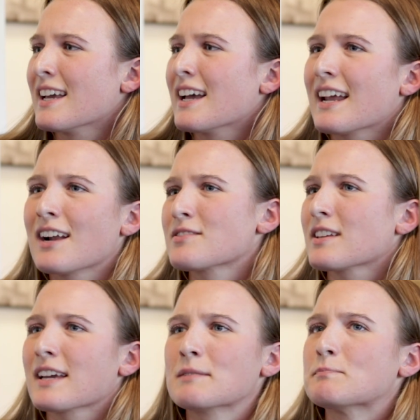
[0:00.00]
And I was
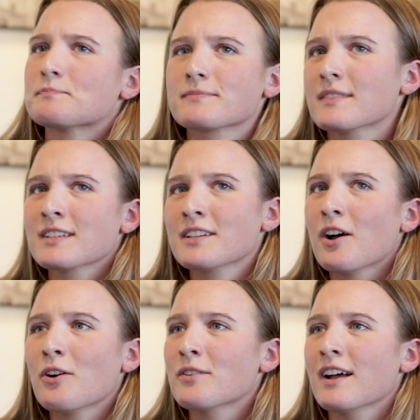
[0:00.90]
like,
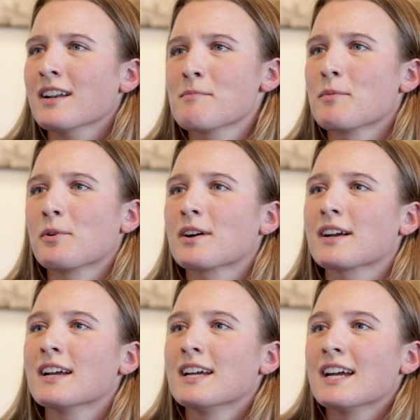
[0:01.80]
no, not anymore.